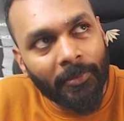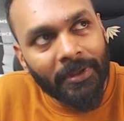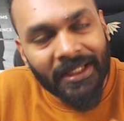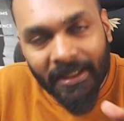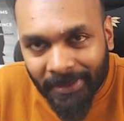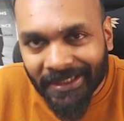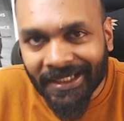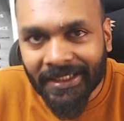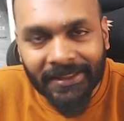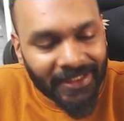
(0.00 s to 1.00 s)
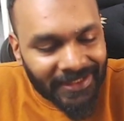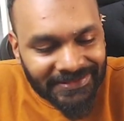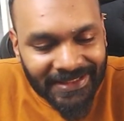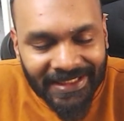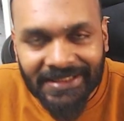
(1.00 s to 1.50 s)
Limiting it
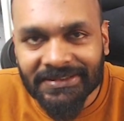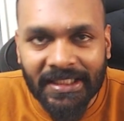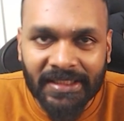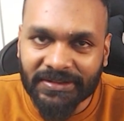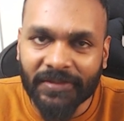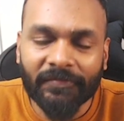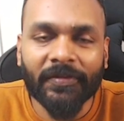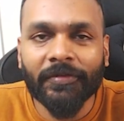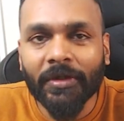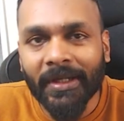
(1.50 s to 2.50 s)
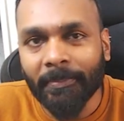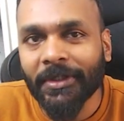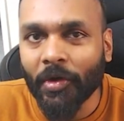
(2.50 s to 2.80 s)
is easily achieved if you limit your